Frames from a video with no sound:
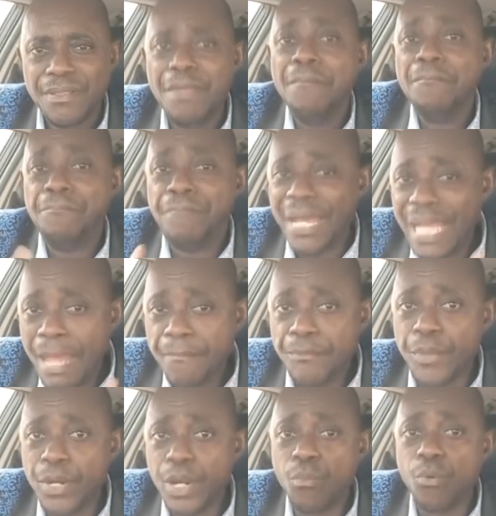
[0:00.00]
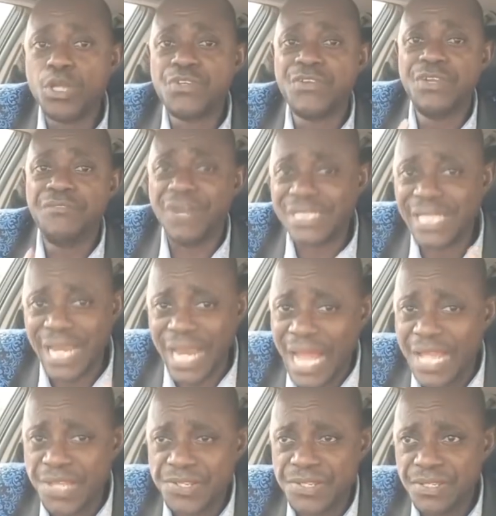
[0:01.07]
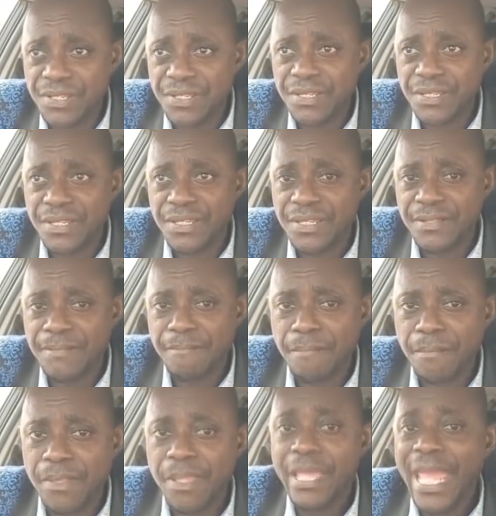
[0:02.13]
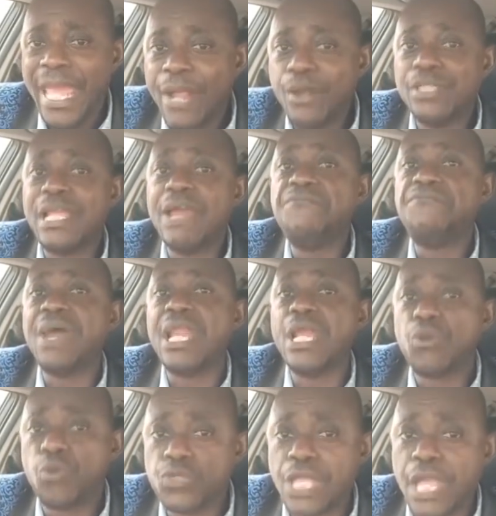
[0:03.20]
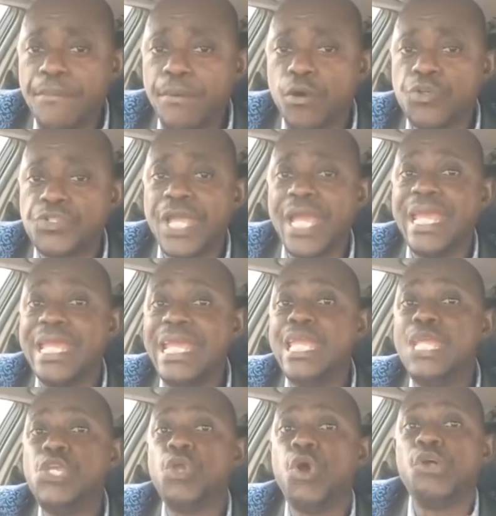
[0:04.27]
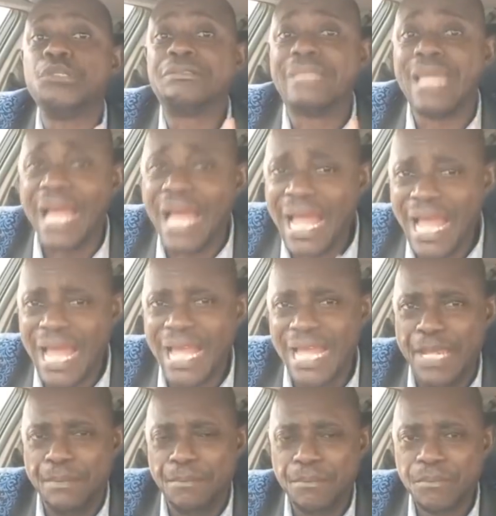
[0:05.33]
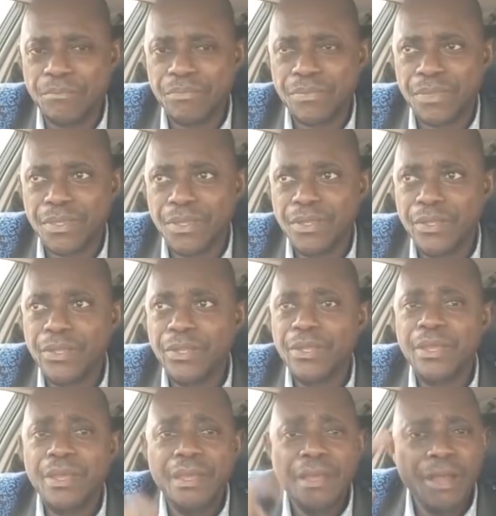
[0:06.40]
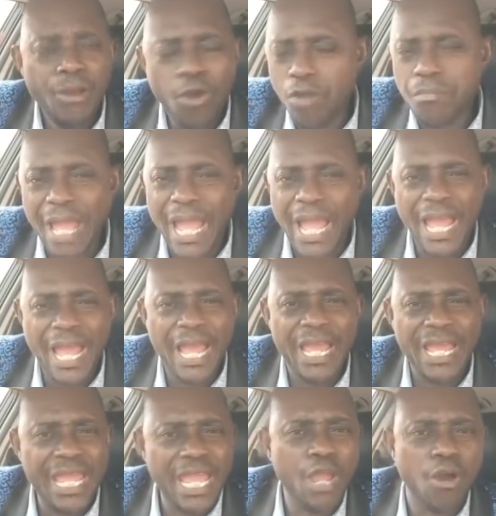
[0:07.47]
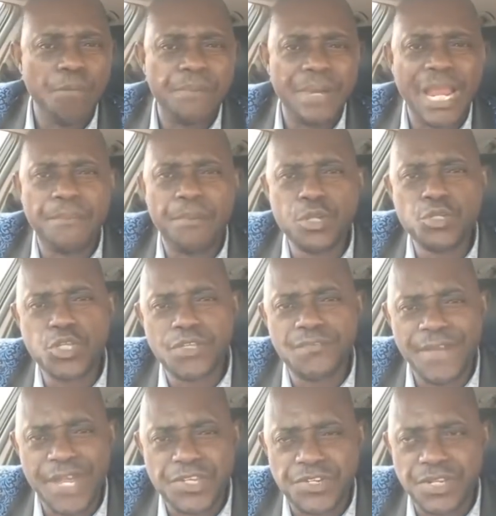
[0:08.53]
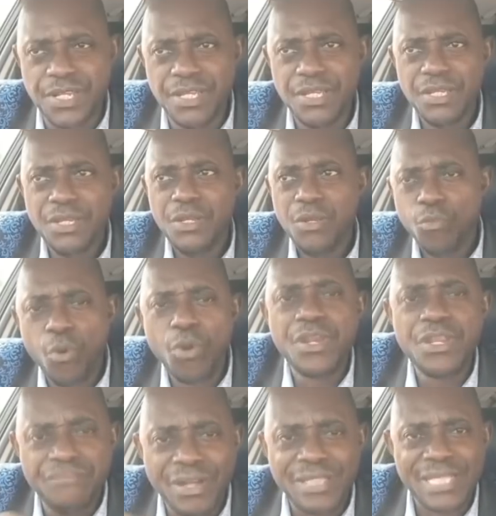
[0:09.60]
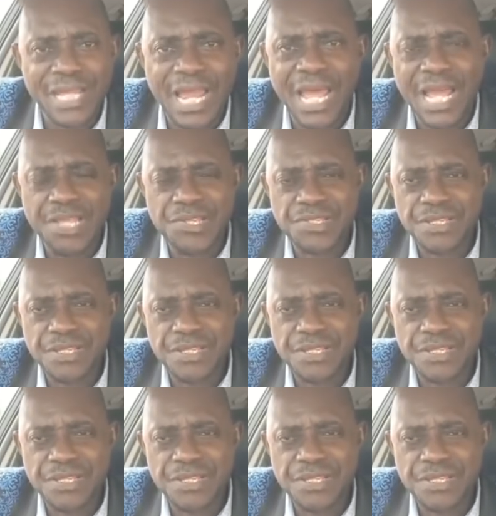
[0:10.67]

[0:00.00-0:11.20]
Bede Bureau was revitalized. It go then very good. So people go say in your time, a pineapple juice factory was revitalized.